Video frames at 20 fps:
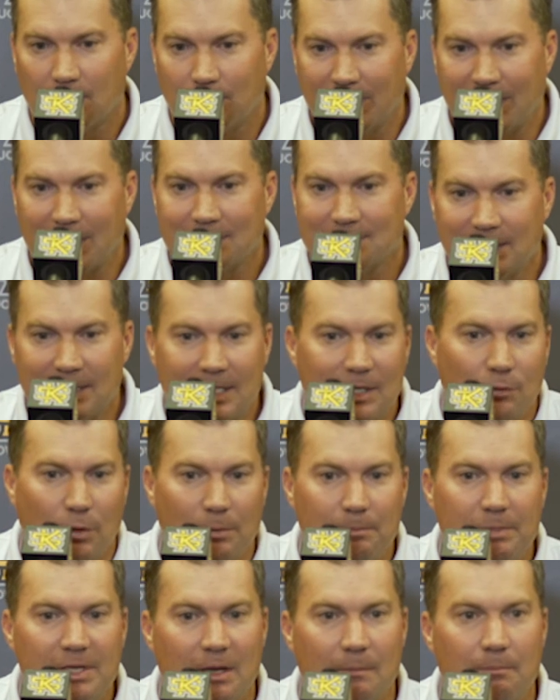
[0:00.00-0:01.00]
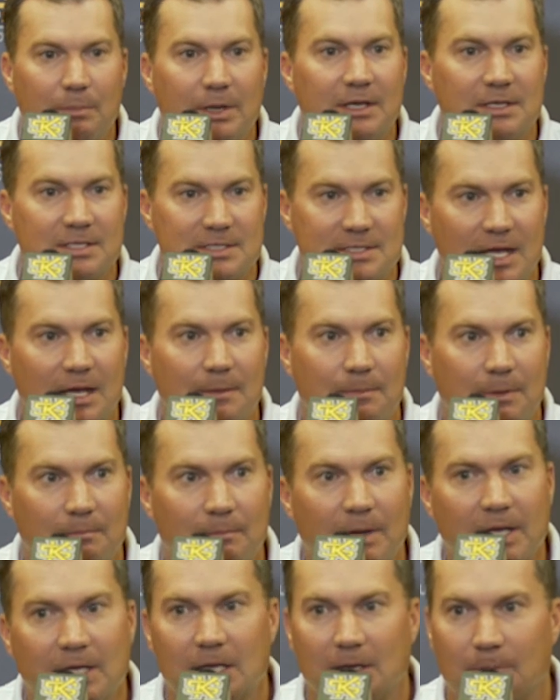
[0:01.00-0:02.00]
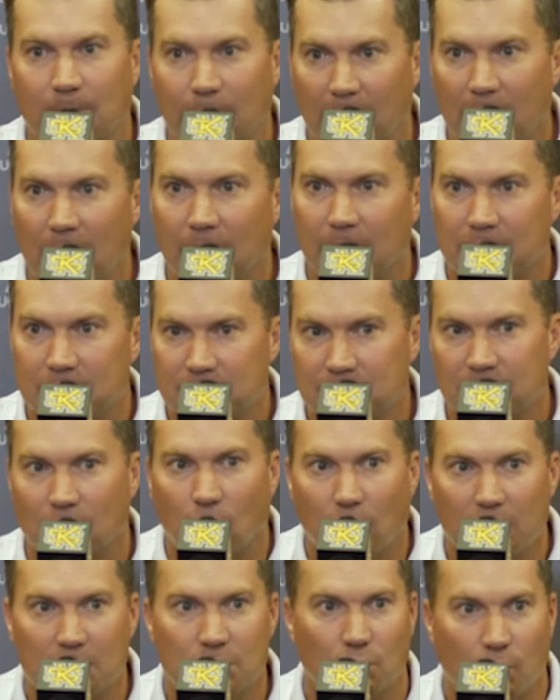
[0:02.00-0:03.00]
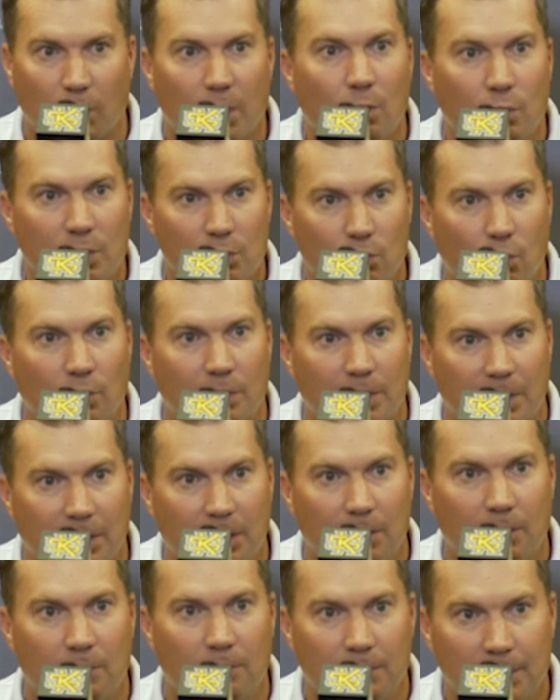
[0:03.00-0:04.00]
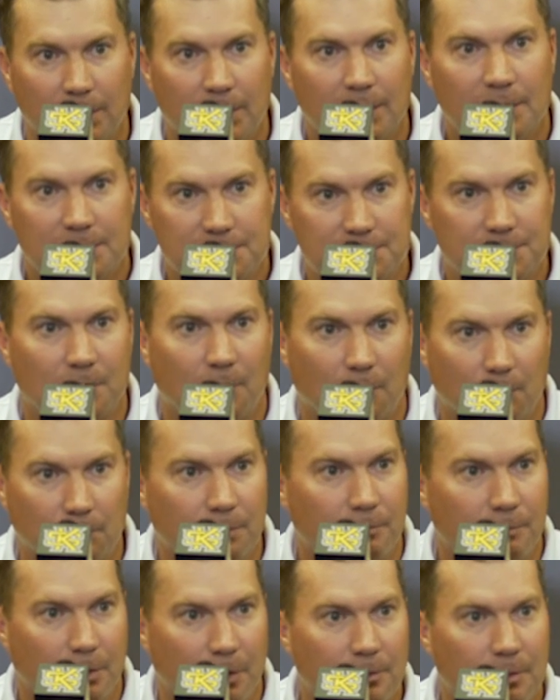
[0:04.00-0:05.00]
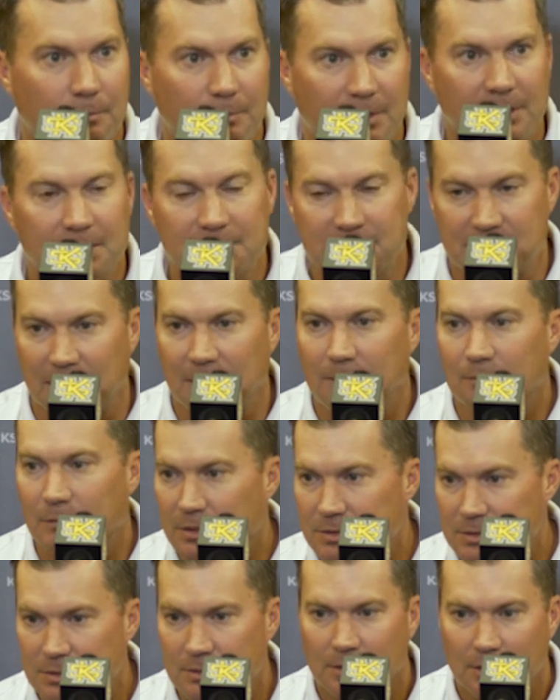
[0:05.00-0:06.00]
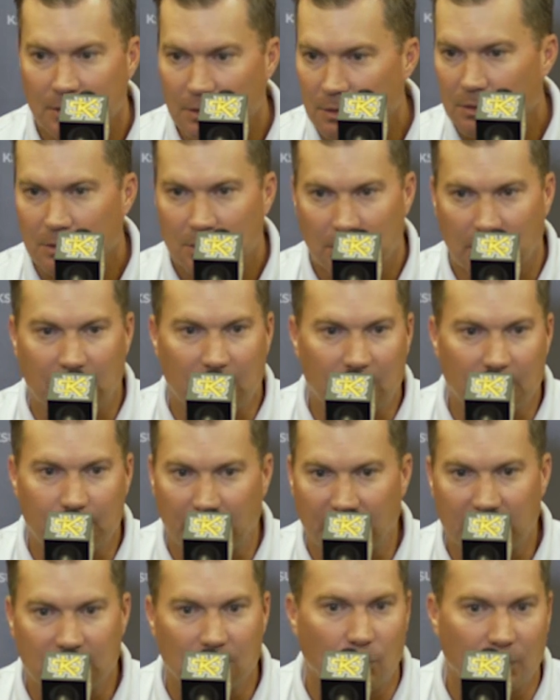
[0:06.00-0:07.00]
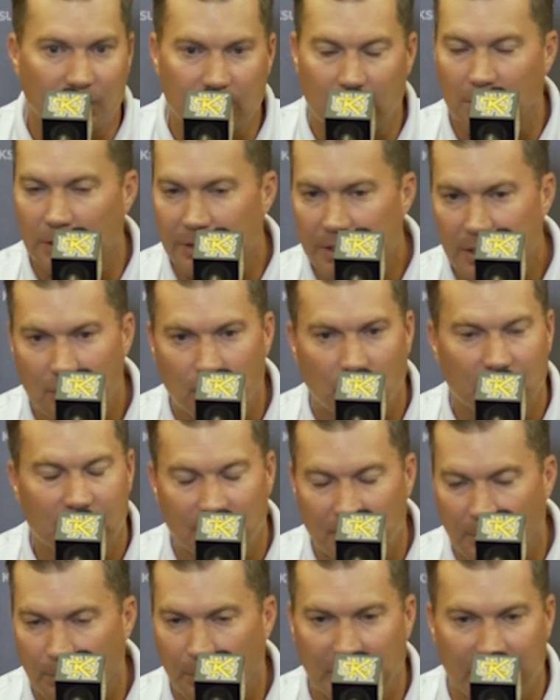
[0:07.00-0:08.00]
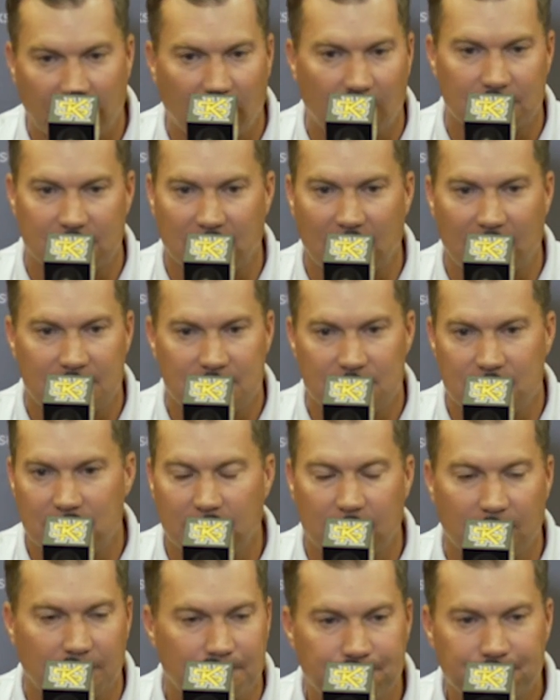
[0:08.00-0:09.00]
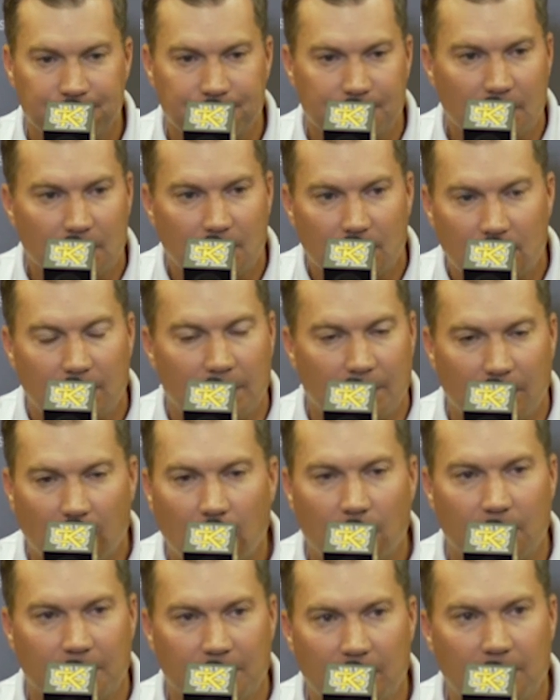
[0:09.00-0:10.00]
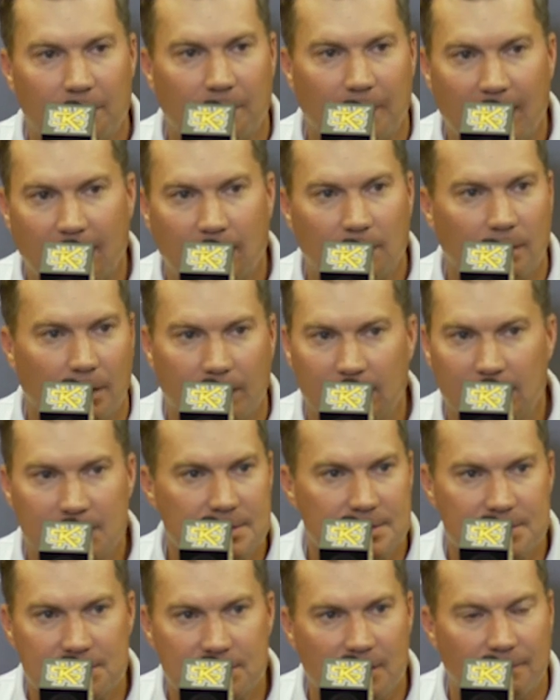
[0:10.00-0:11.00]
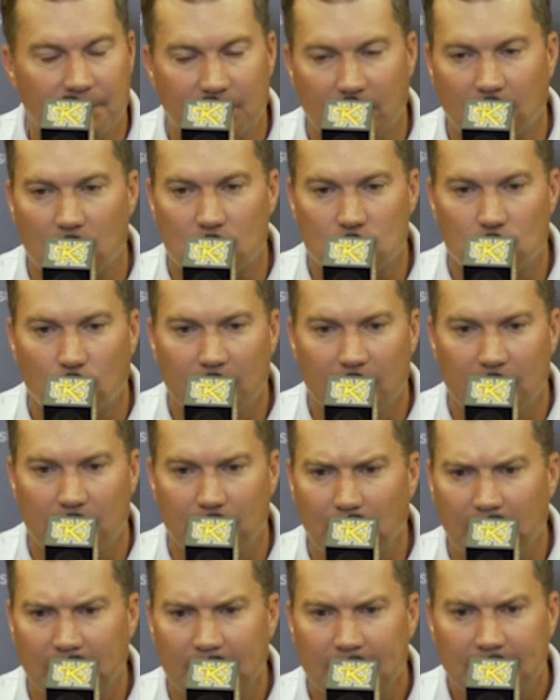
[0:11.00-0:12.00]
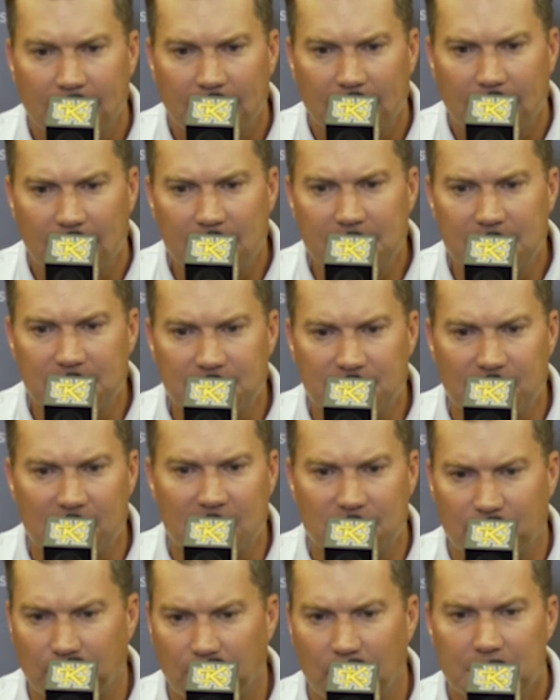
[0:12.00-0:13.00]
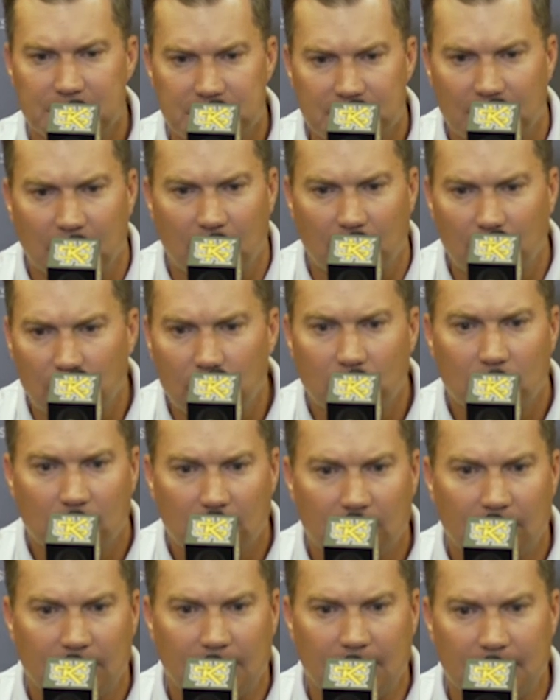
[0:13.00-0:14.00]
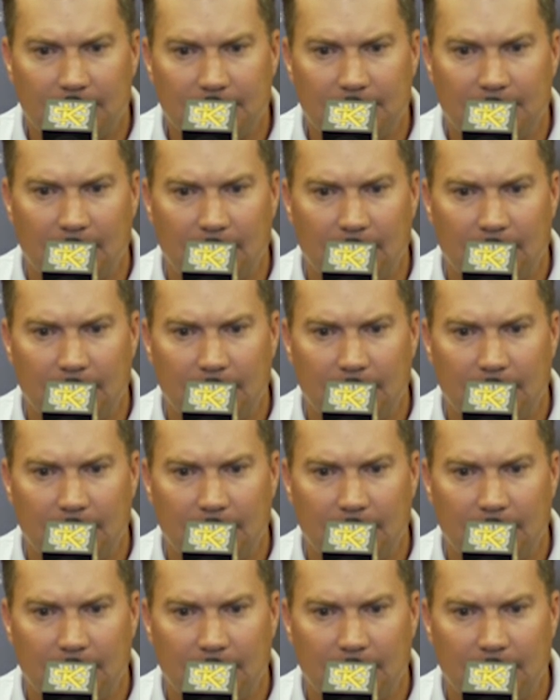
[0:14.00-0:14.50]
but I think it would be a big step in making progress to where we want to go on the road and beat a team that's, again, picked to win their league, went to the playoffs last year, and all the other accolades and stuff that goes with it. But it's a chance for us to go and